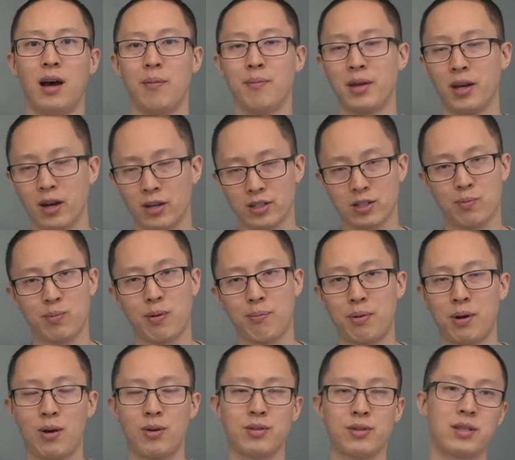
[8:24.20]
Um, they also
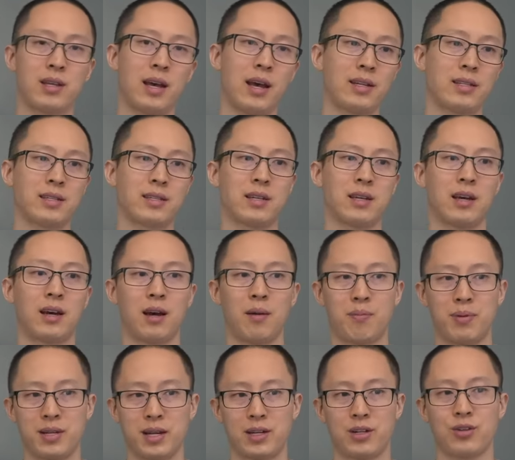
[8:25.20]
propose that
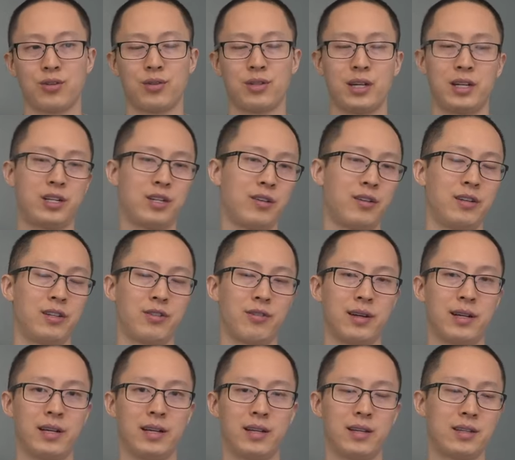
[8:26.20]
uh, potential tissue
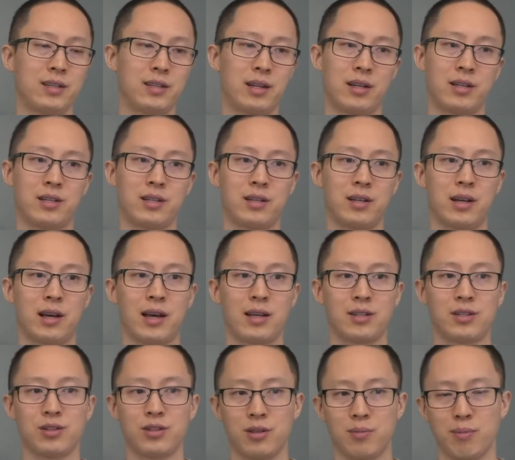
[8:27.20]
injury, such
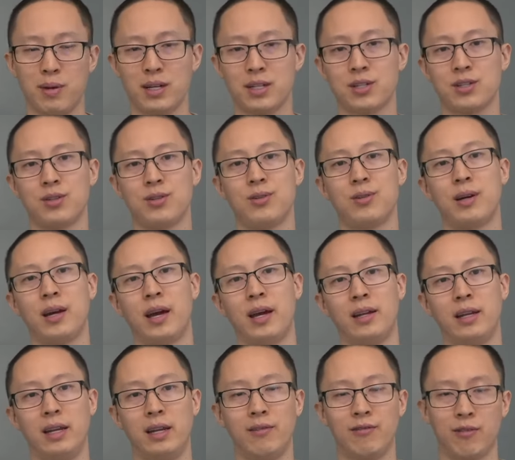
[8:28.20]
as to the muscle
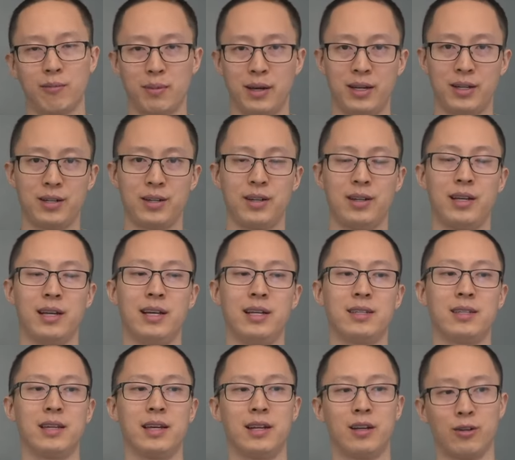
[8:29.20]
and inflammation,
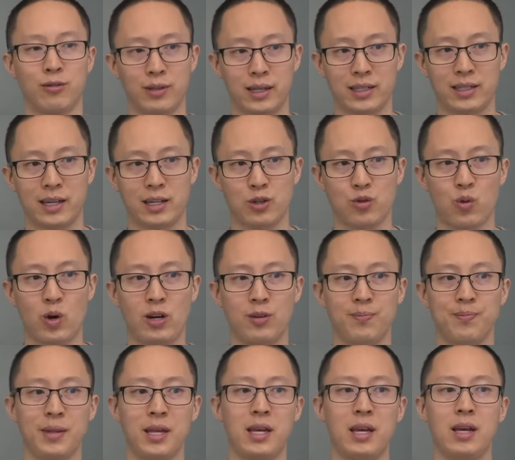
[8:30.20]
is interlinked as
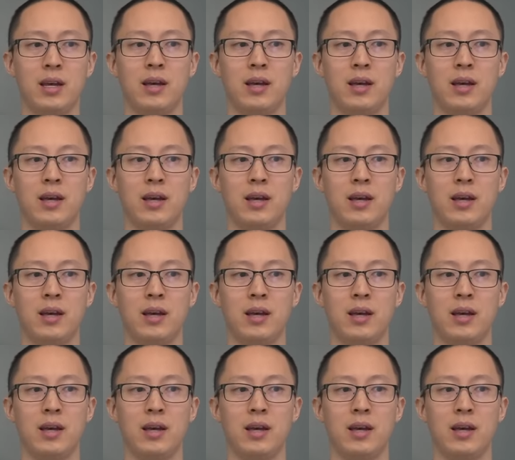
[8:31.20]
well.